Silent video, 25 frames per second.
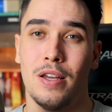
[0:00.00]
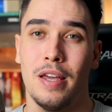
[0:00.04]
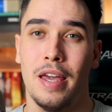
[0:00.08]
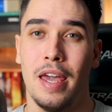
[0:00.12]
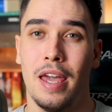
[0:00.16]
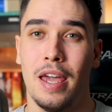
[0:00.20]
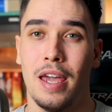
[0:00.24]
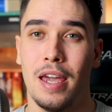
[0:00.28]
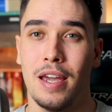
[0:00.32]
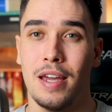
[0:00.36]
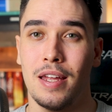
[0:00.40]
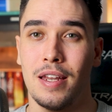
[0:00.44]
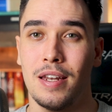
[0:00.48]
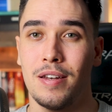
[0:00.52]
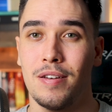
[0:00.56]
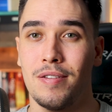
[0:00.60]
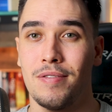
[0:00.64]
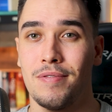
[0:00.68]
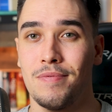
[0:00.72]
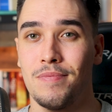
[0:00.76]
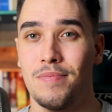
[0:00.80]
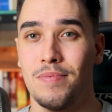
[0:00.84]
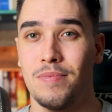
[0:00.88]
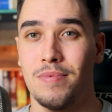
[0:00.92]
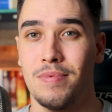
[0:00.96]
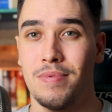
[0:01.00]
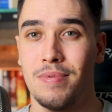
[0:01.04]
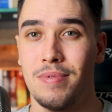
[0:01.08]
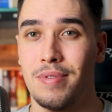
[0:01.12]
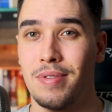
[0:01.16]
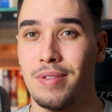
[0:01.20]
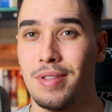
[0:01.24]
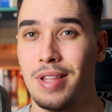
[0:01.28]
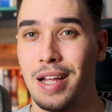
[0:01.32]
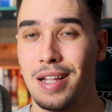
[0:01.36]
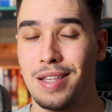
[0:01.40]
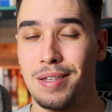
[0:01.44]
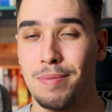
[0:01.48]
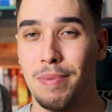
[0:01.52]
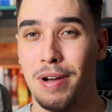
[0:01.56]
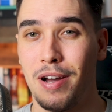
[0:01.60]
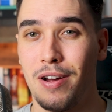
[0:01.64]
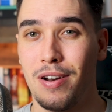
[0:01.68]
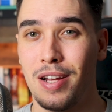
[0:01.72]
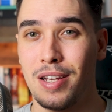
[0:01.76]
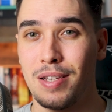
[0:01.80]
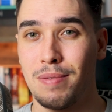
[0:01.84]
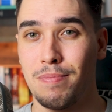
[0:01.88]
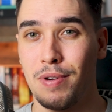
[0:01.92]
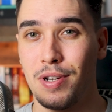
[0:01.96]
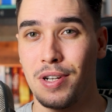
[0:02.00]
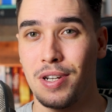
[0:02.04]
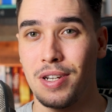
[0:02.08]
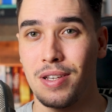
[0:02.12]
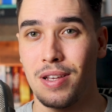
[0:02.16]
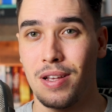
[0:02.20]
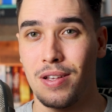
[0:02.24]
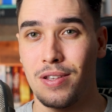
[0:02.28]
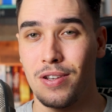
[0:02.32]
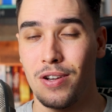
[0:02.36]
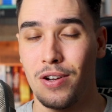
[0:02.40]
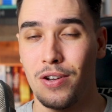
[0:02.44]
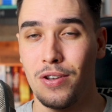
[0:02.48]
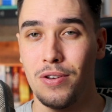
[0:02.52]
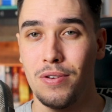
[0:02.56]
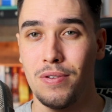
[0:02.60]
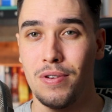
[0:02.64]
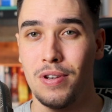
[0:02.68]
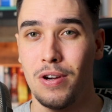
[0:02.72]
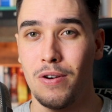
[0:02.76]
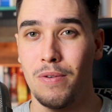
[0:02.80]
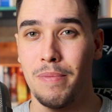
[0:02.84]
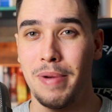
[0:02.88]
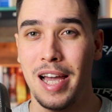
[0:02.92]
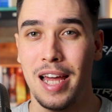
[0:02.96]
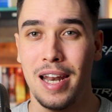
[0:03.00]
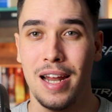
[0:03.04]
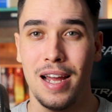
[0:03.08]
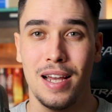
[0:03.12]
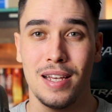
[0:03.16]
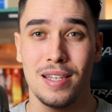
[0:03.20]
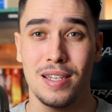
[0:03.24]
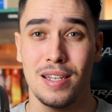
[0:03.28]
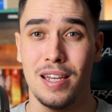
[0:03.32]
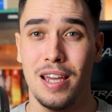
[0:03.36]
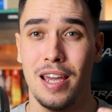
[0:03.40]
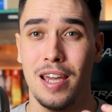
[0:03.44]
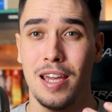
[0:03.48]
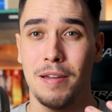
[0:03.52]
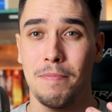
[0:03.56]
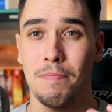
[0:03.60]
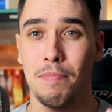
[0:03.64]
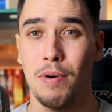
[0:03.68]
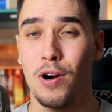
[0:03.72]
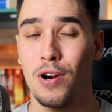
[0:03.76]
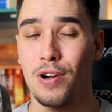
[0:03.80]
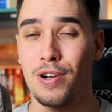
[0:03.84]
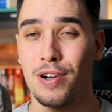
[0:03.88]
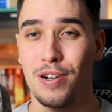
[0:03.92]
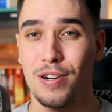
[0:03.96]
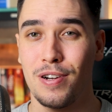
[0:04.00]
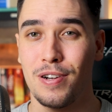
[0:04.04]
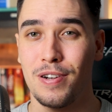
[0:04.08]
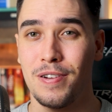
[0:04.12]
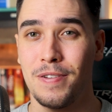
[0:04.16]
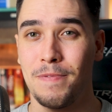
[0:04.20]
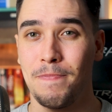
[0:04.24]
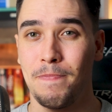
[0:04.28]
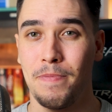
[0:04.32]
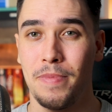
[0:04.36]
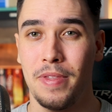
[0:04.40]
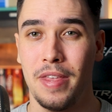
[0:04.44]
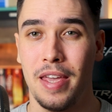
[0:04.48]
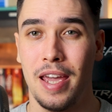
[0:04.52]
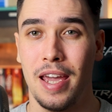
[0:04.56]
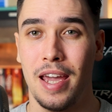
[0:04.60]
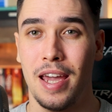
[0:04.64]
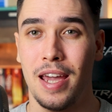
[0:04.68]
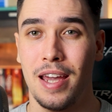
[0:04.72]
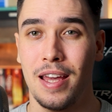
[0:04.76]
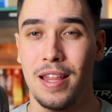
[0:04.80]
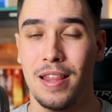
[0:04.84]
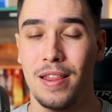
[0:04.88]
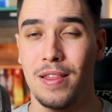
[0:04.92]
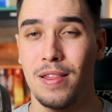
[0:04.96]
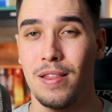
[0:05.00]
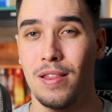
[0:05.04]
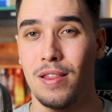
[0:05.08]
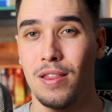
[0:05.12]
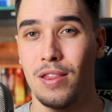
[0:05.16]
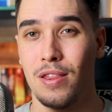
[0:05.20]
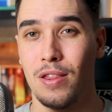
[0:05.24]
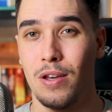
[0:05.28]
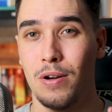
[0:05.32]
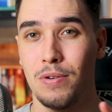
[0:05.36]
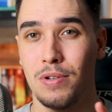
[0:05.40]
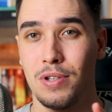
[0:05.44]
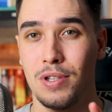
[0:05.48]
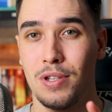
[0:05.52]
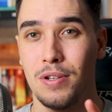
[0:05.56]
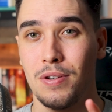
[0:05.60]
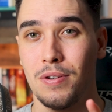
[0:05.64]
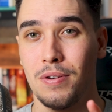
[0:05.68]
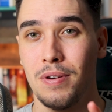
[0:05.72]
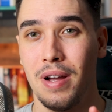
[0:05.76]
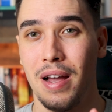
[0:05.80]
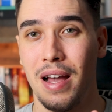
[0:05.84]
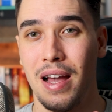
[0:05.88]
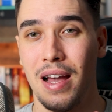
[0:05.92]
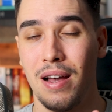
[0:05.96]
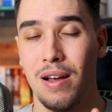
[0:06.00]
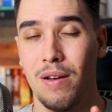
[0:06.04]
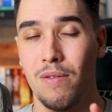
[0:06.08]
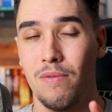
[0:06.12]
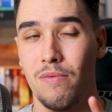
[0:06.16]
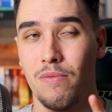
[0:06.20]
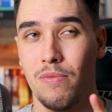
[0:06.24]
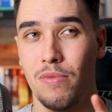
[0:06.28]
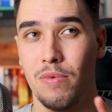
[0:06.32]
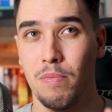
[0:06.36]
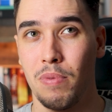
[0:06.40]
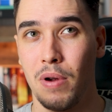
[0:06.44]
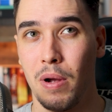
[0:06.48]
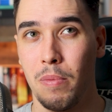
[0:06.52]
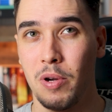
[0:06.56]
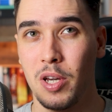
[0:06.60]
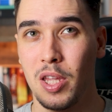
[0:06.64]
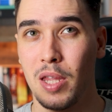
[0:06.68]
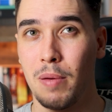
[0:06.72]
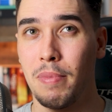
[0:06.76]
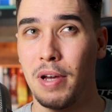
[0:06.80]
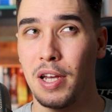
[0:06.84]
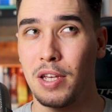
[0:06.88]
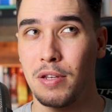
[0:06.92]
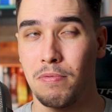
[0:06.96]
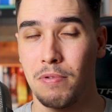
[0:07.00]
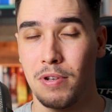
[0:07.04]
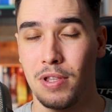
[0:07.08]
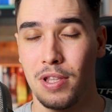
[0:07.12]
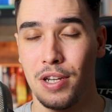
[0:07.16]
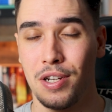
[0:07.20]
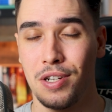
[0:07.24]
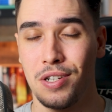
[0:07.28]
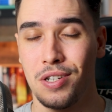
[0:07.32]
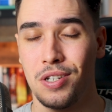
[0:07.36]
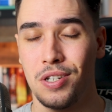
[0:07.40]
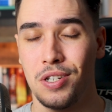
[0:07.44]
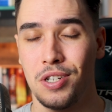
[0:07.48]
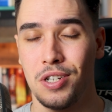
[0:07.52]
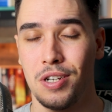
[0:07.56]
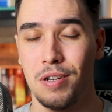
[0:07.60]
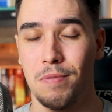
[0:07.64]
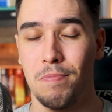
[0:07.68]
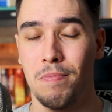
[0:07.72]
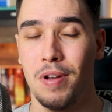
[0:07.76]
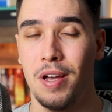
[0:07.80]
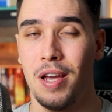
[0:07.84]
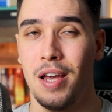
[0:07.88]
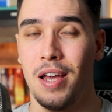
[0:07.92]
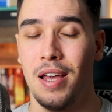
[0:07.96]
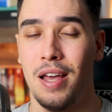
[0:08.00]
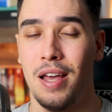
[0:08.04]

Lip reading: and that's about as much as I'll tell you. Nomad has a partner, and those two have probably the best relationship